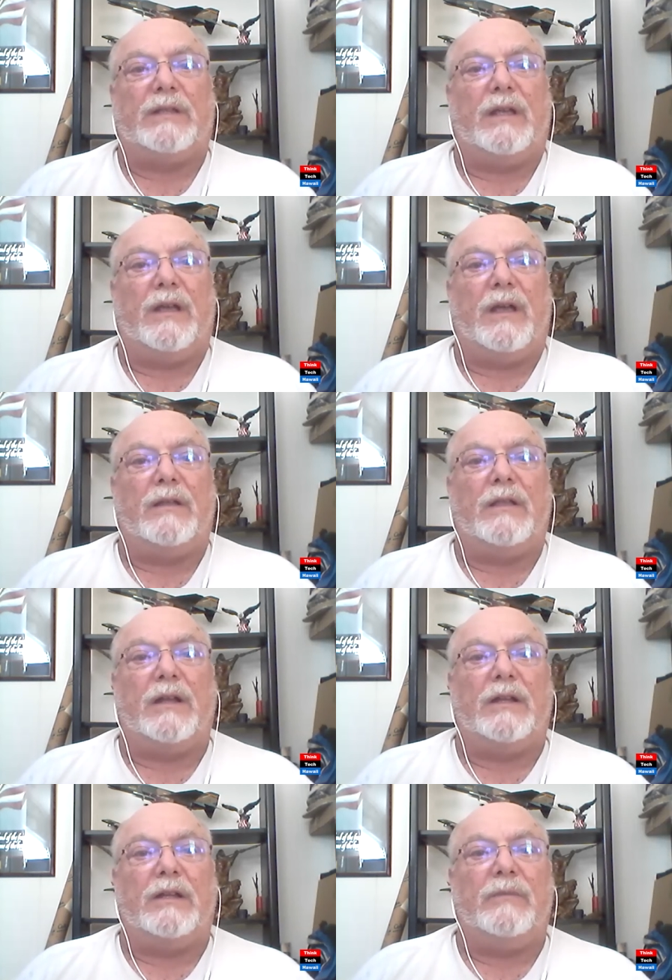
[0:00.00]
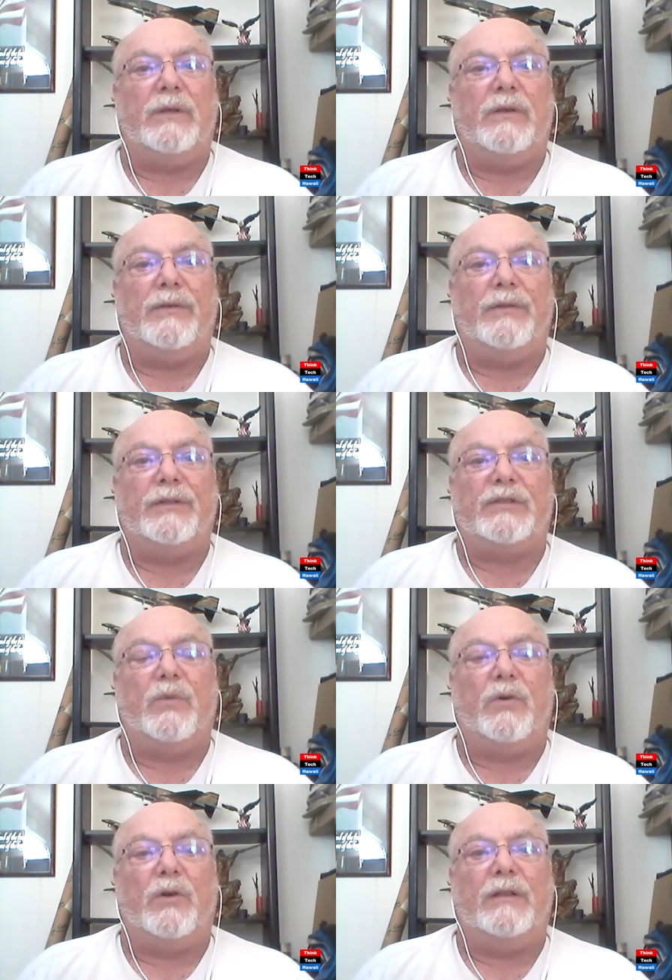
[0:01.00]
I got an email this
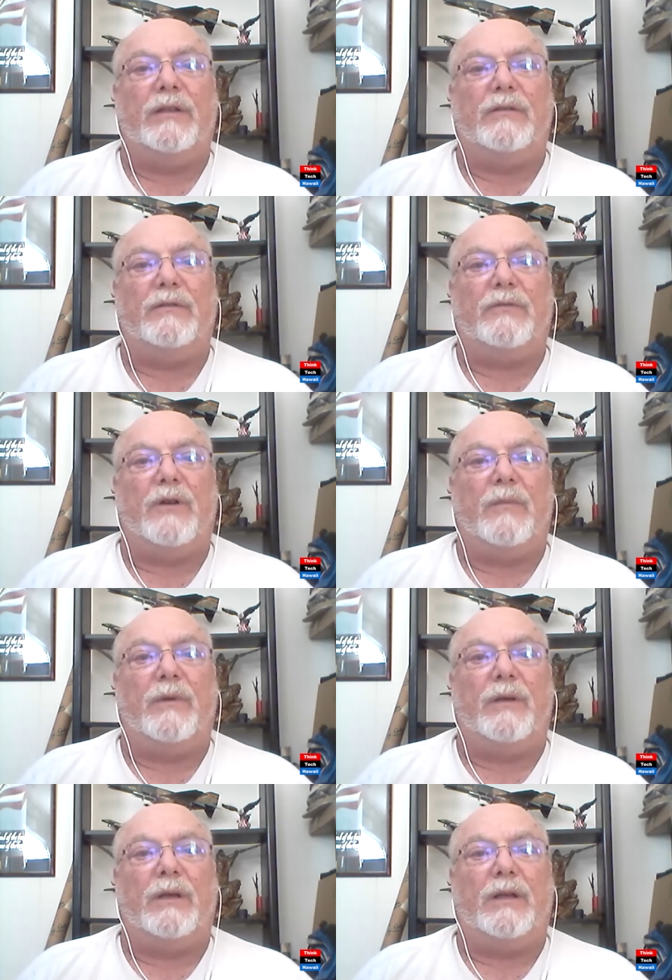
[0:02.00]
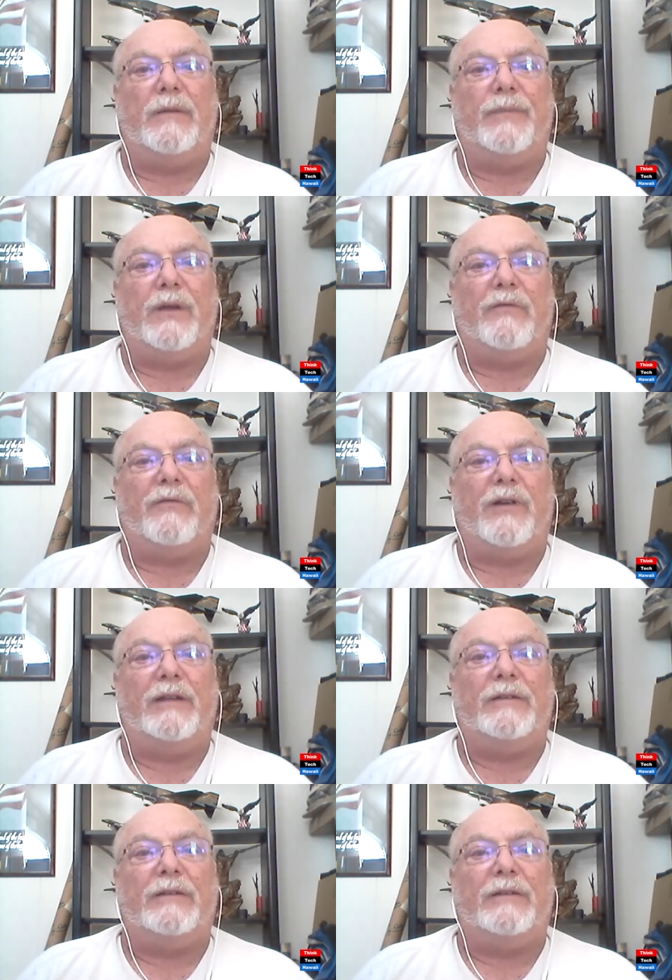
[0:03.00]
morning from a friend,